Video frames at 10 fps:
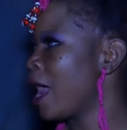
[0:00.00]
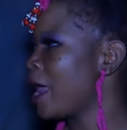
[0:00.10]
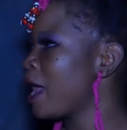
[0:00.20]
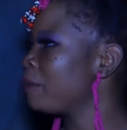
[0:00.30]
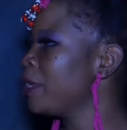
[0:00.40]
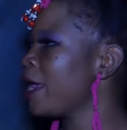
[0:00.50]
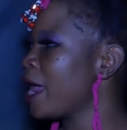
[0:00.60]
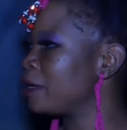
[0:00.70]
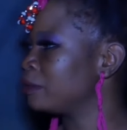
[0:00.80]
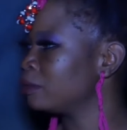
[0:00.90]
I am
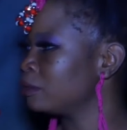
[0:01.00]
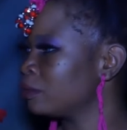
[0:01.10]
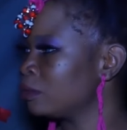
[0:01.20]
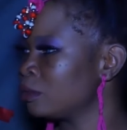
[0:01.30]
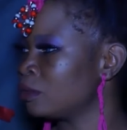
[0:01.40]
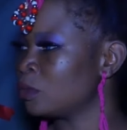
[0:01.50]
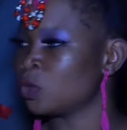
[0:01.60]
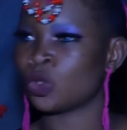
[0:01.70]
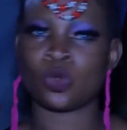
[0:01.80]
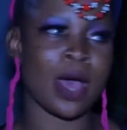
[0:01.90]
here
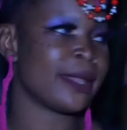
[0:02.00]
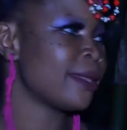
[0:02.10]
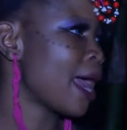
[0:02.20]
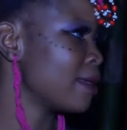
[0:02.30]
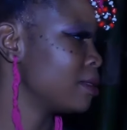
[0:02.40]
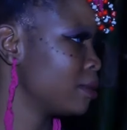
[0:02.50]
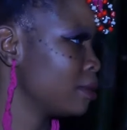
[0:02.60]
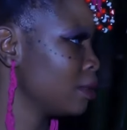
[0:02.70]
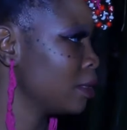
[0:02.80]
to announce